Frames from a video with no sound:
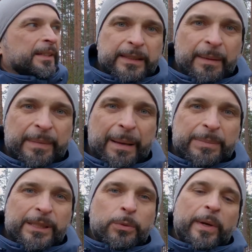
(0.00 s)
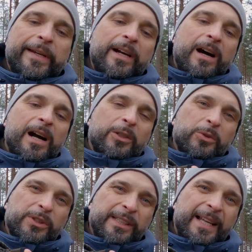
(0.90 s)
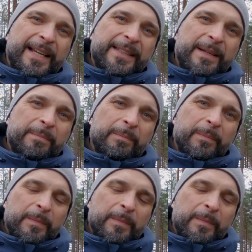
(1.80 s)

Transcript: Sometimes it's very hard to slide them,